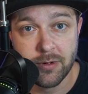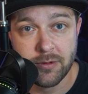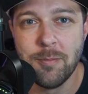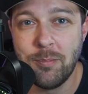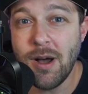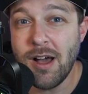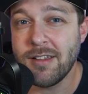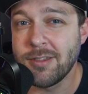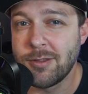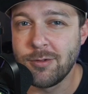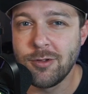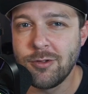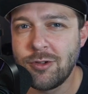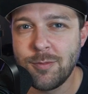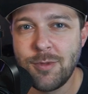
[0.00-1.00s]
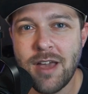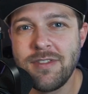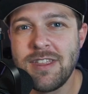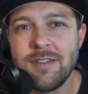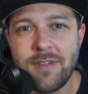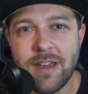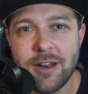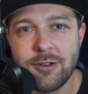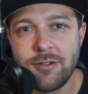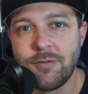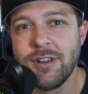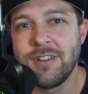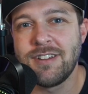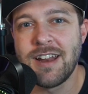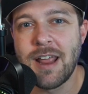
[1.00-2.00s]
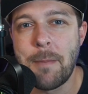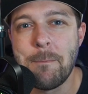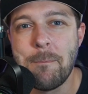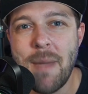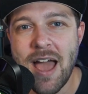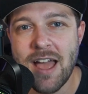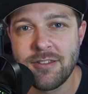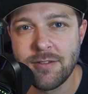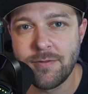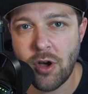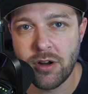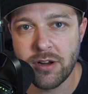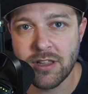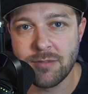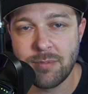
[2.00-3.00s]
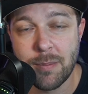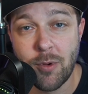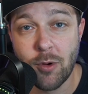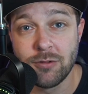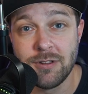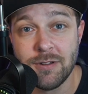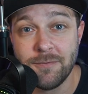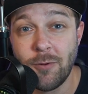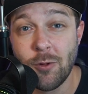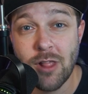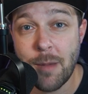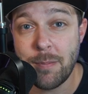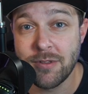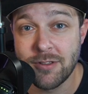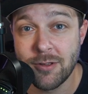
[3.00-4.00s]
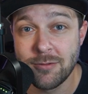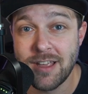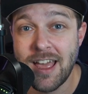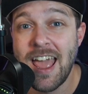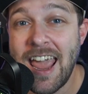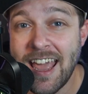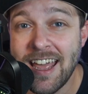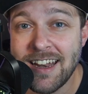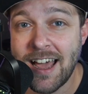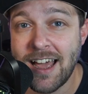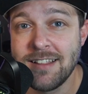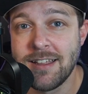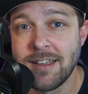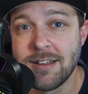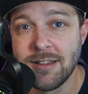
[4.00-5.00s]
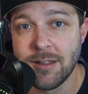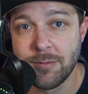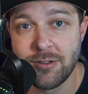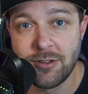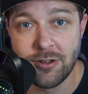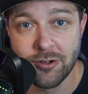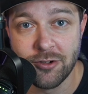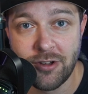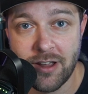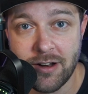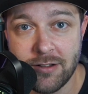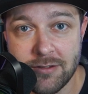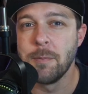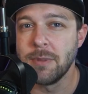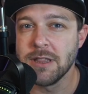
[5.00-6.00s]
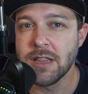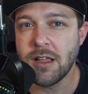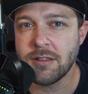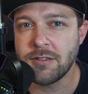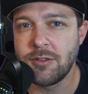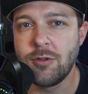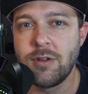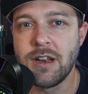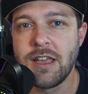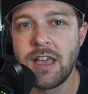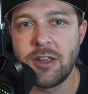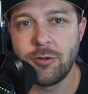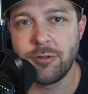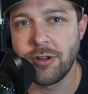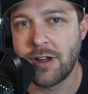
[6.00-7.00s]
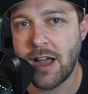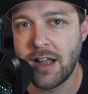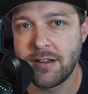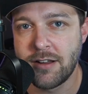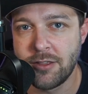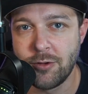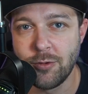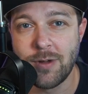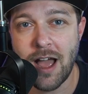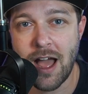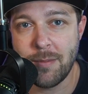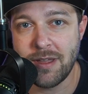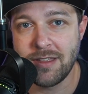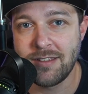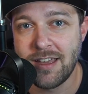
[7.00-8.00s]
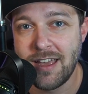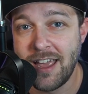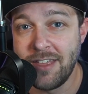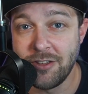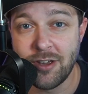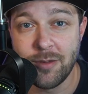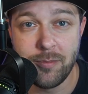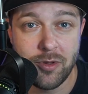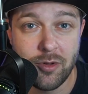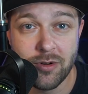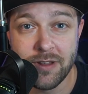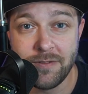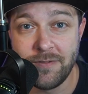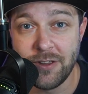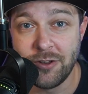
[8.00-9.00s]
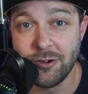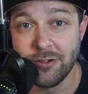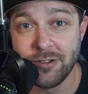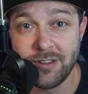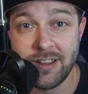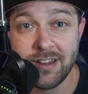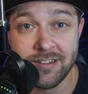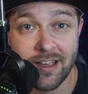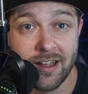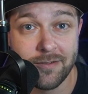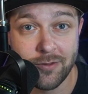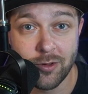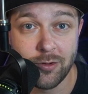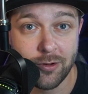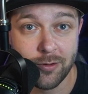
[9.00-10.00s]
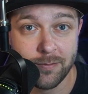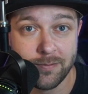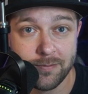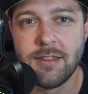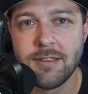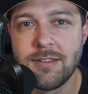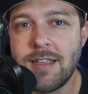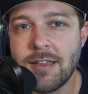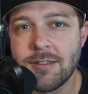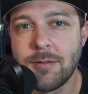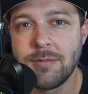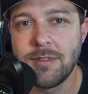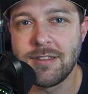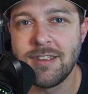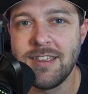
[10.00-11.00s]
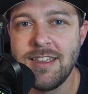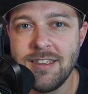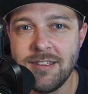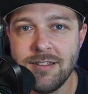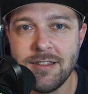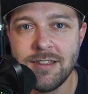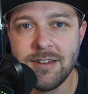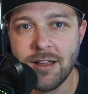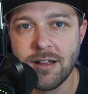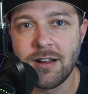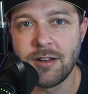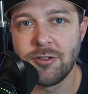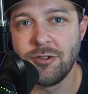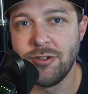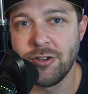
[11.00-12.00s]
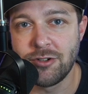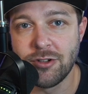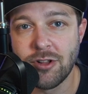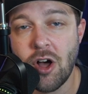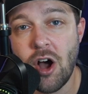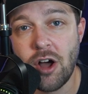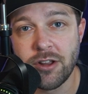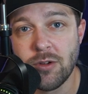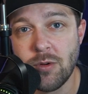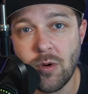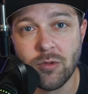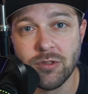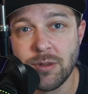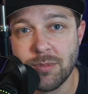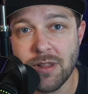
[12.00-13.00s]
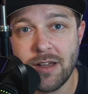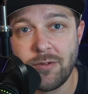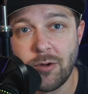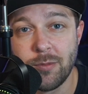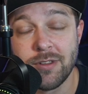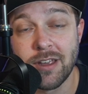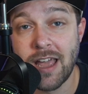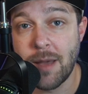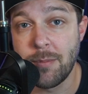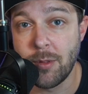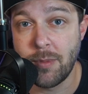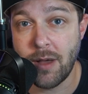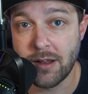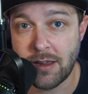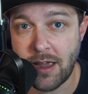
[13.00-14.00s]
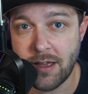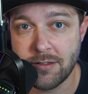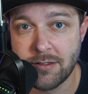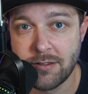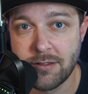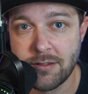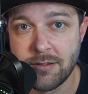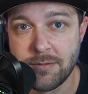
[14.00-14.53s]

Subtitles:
But through YouTube, you have the advantage of reaching a massive audience by posting full episodes and highlight clips to your channel. Plus, you can engage with your content through comments and the community features inside of YouTube. This is not something that's easily done on traditional audio-only platforms like Apple Podcasts.